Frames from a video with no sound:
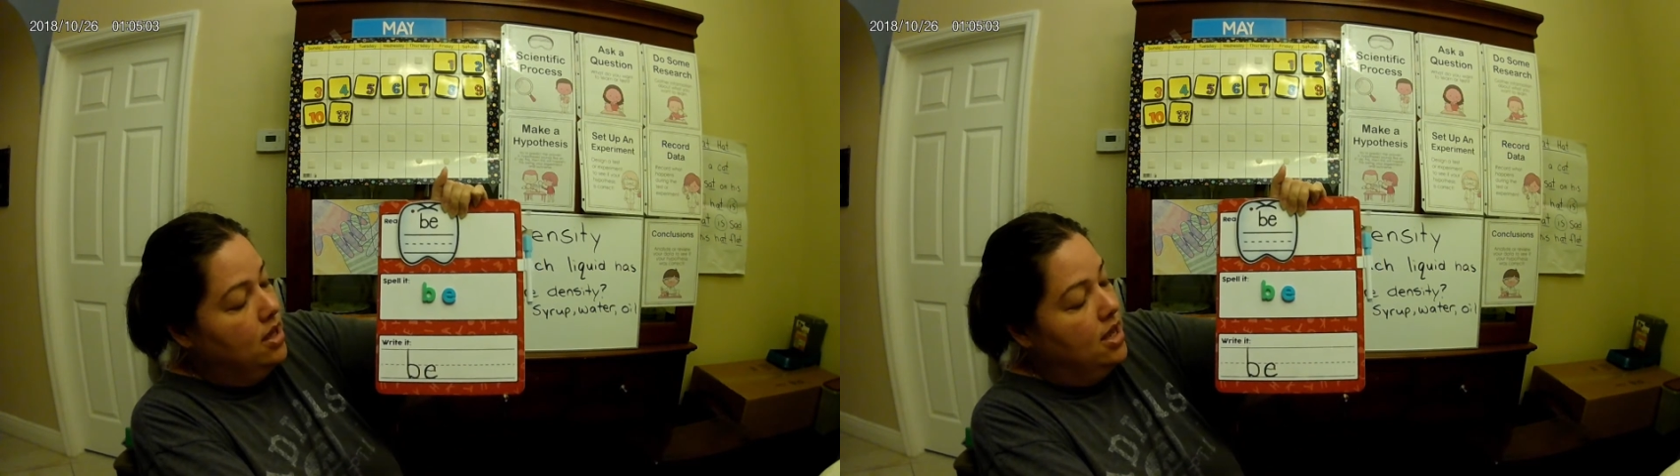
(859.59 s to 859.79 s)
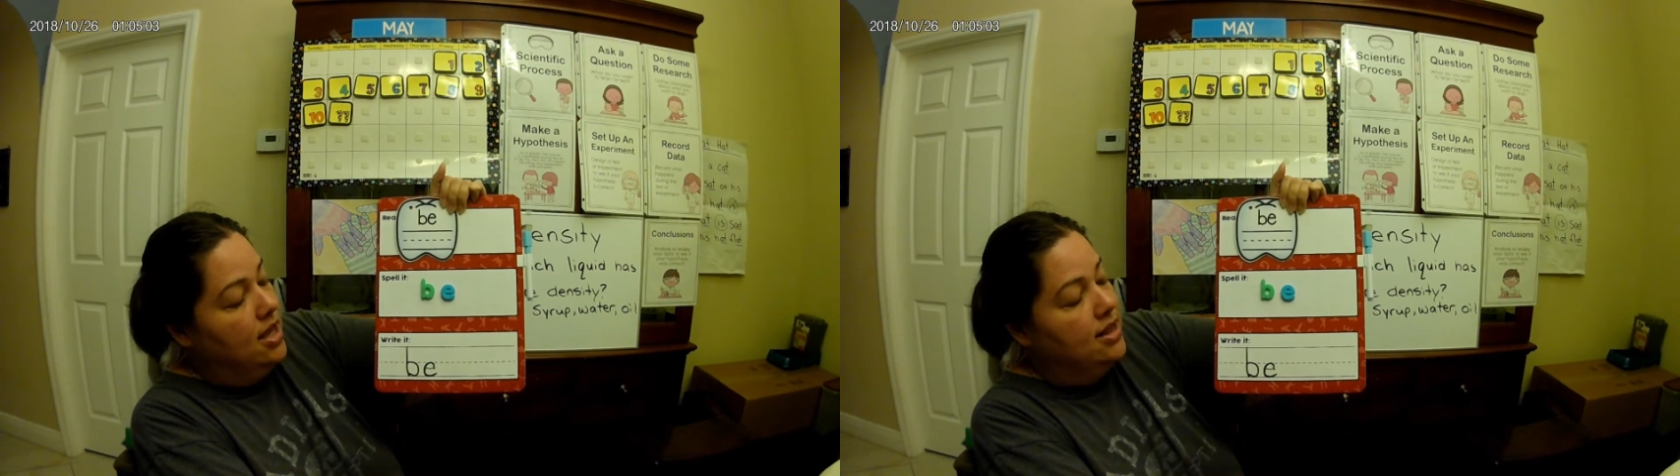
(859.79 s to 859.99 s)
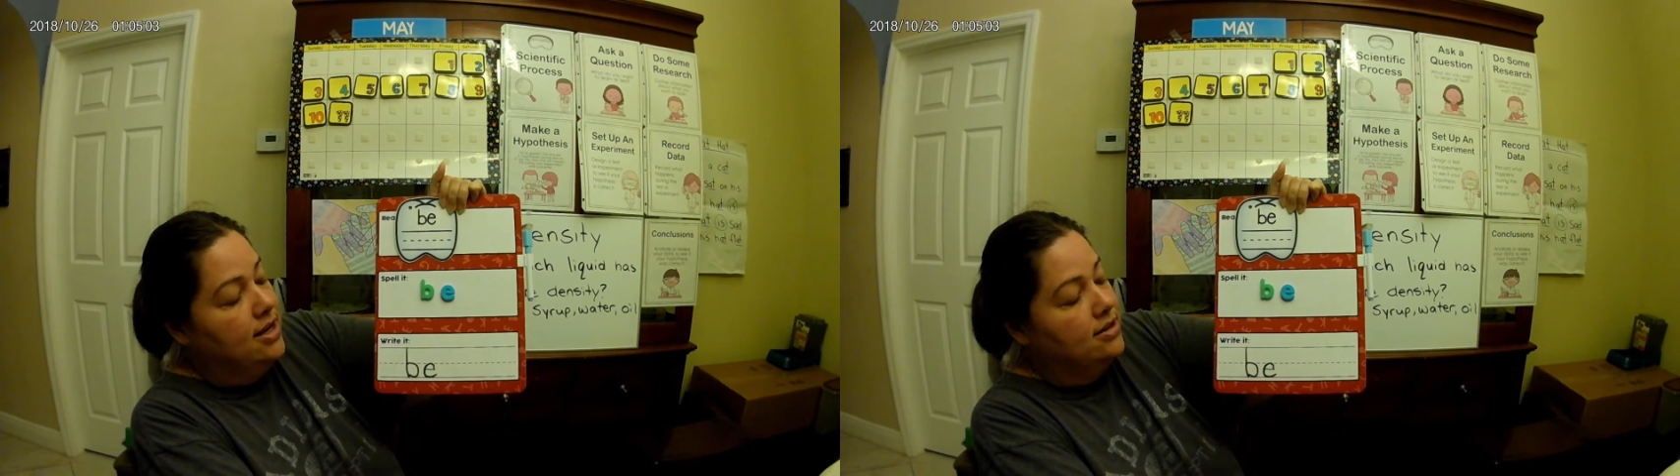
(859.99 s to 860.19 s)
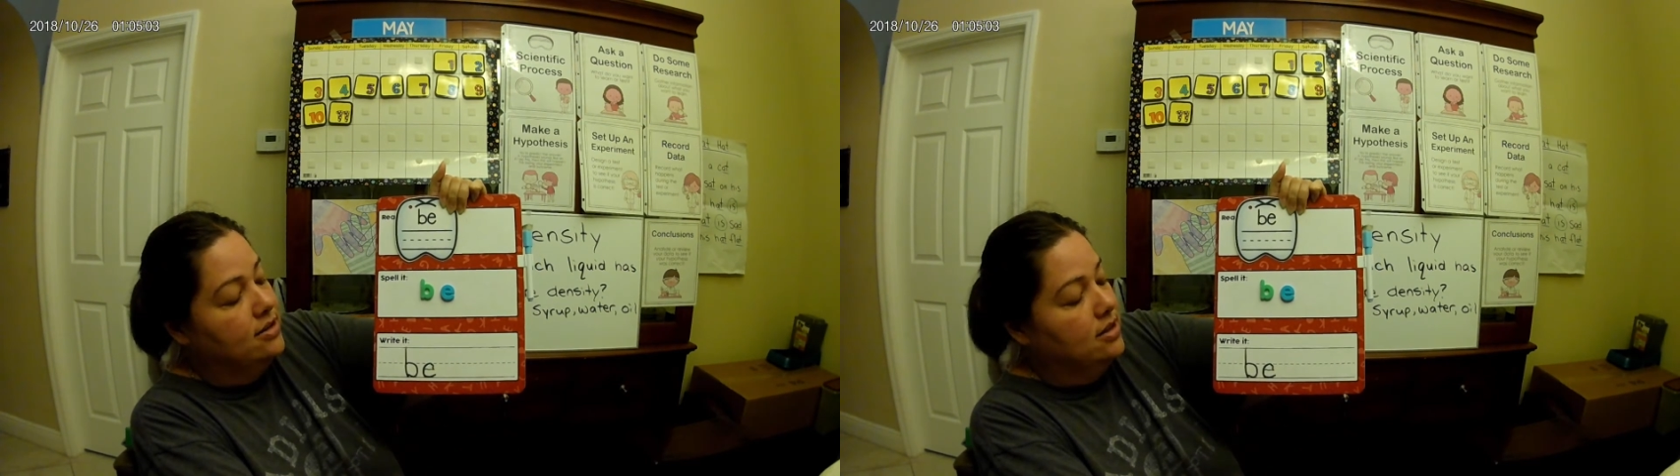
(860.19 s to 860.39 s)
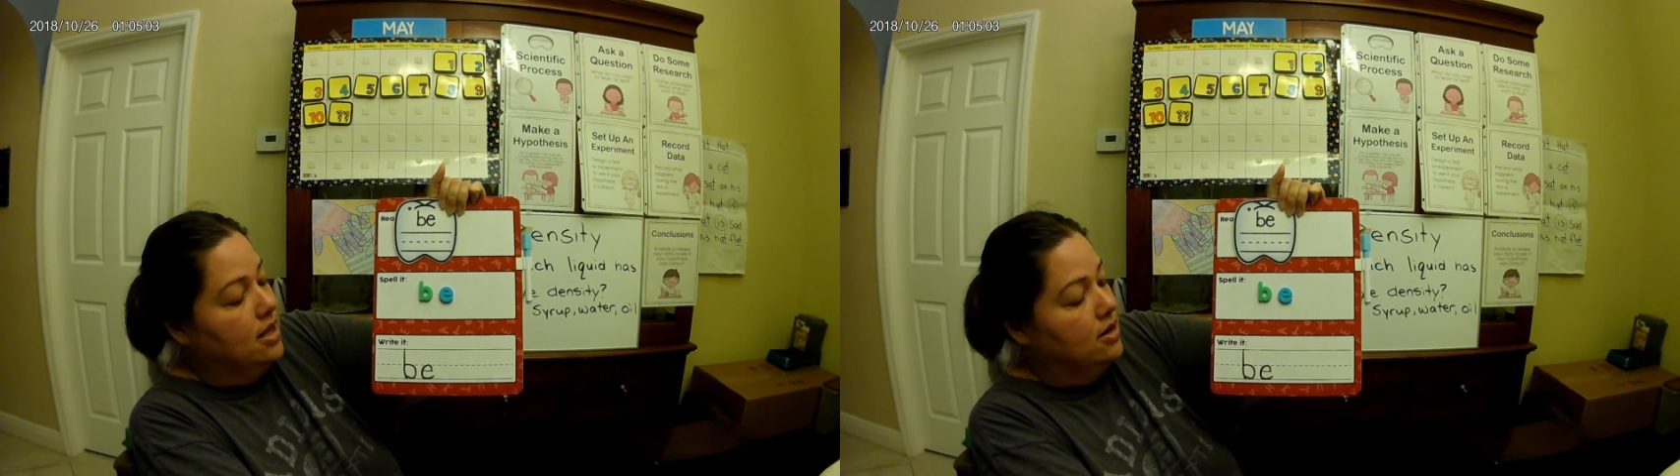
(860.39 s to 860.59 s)
And there's the
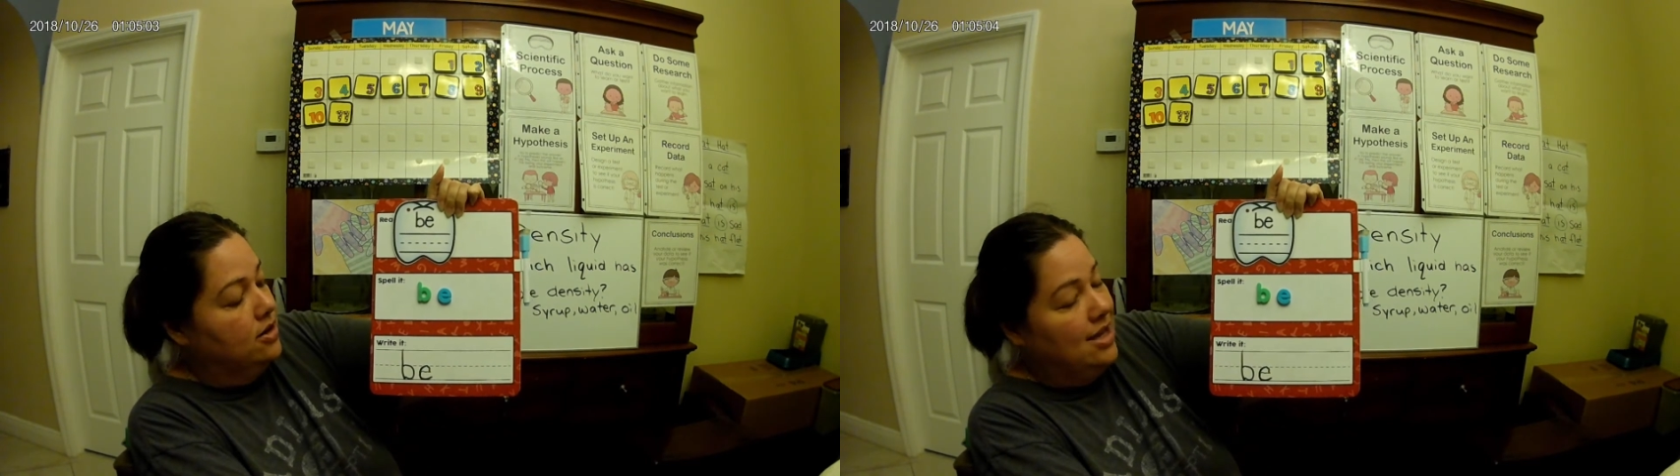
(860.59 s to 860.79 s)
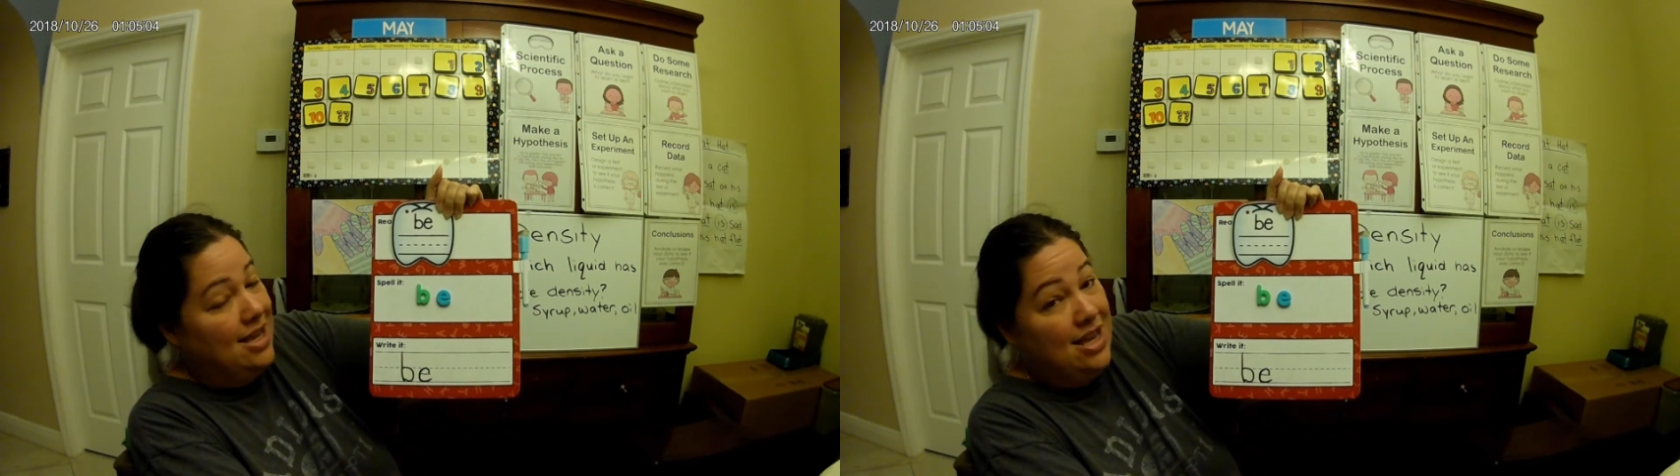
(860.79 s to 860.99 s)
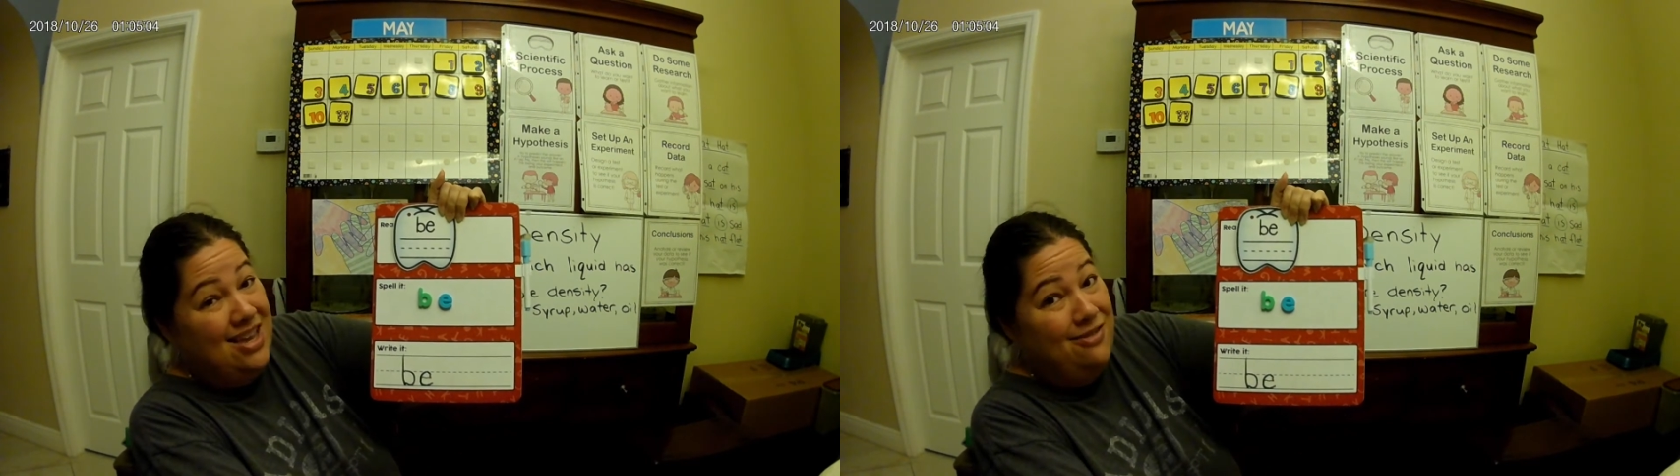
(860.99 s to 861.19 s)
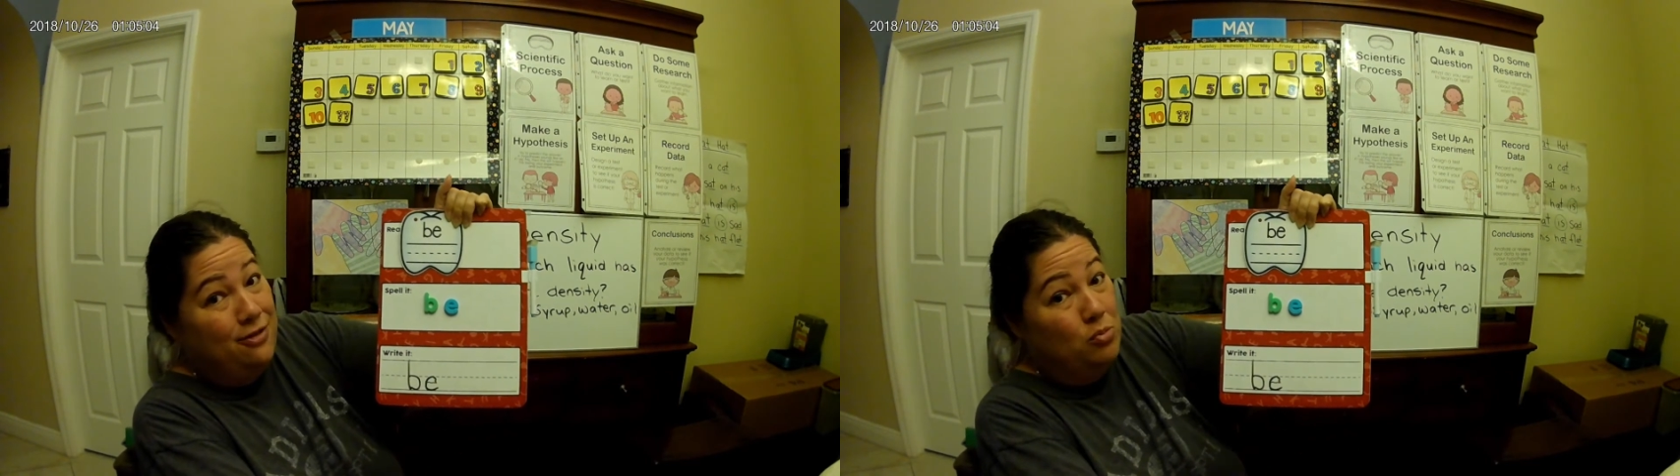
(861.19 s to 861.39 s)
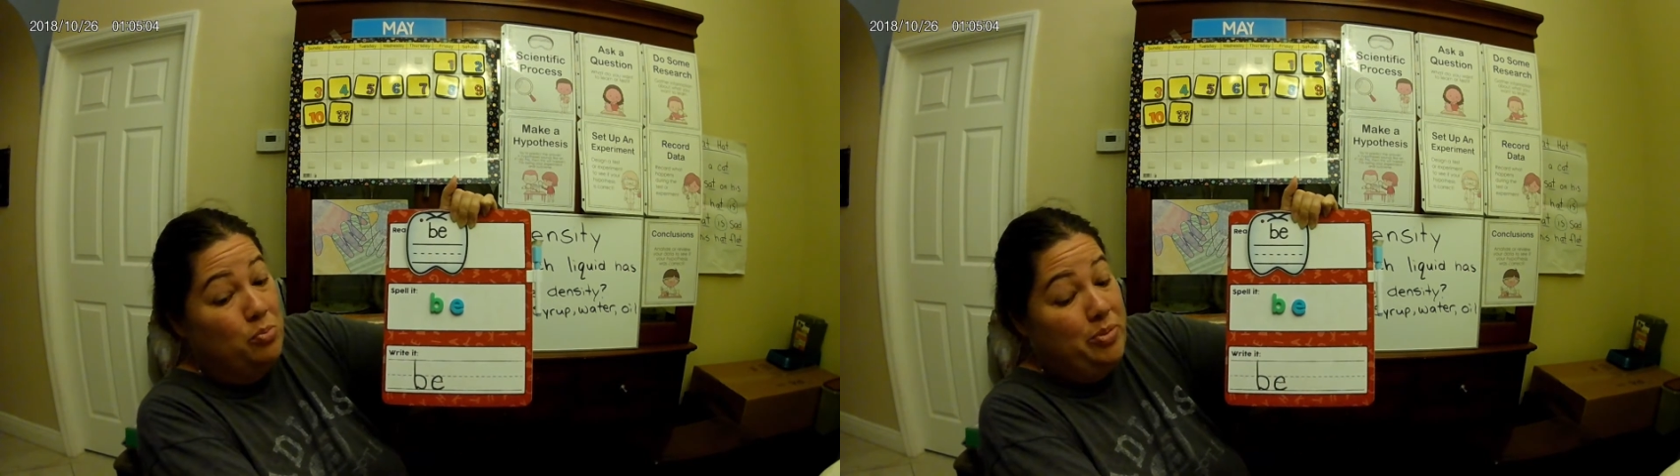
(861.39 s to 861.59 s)
letter E
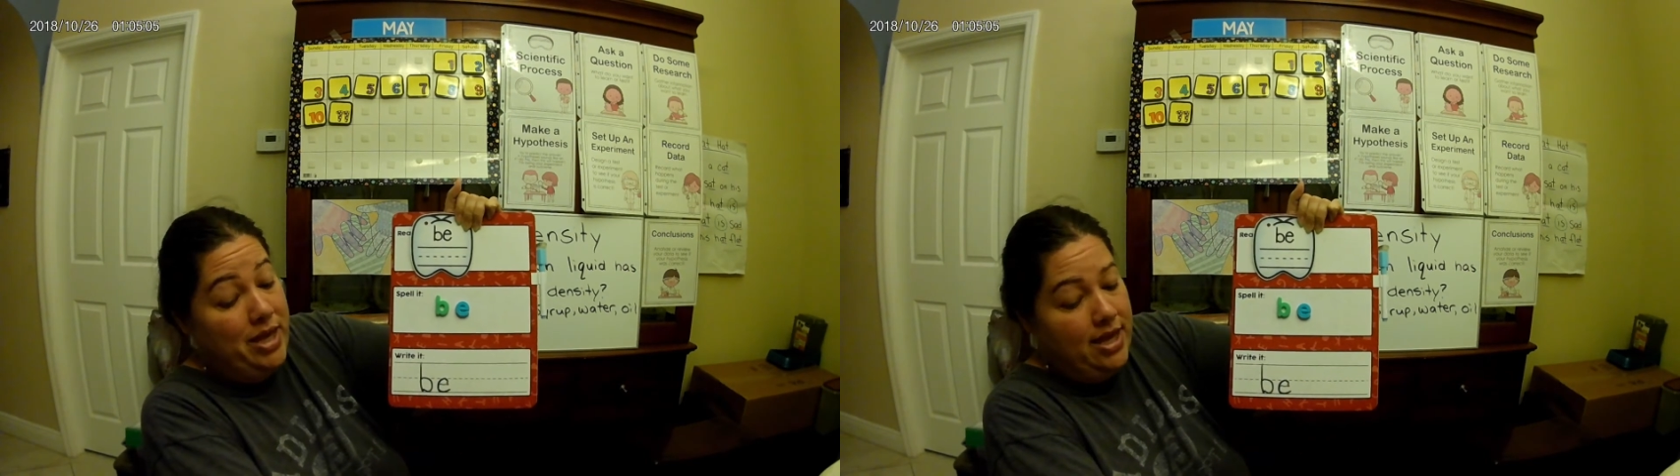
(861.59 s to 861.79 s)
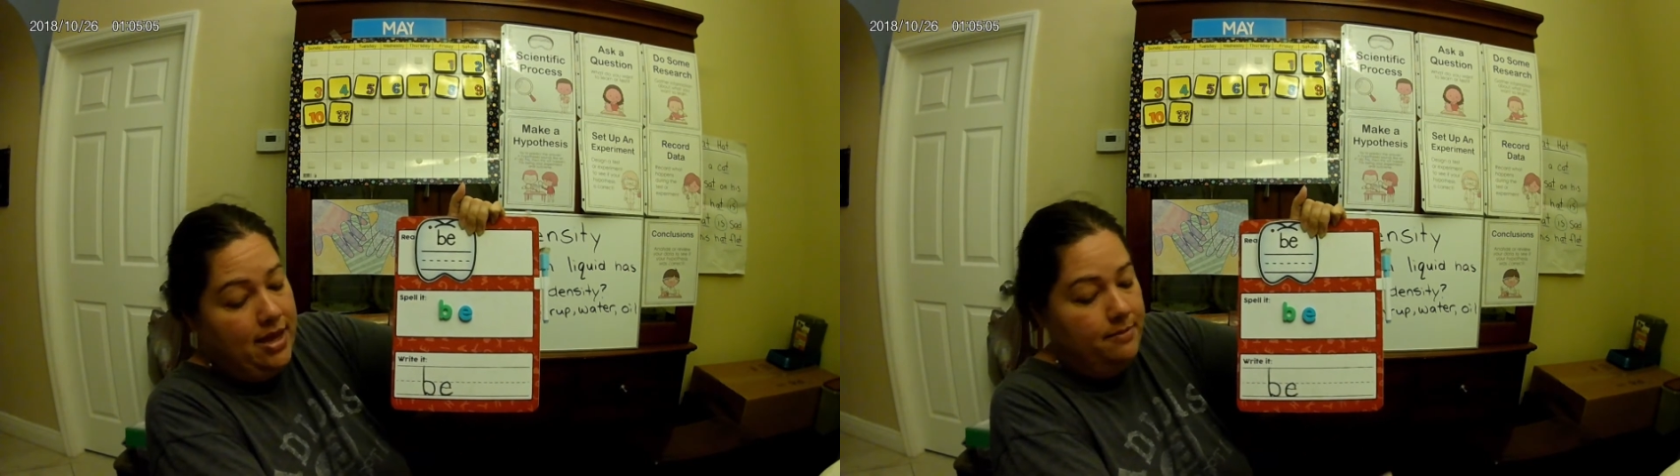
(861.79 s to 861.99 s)
for B.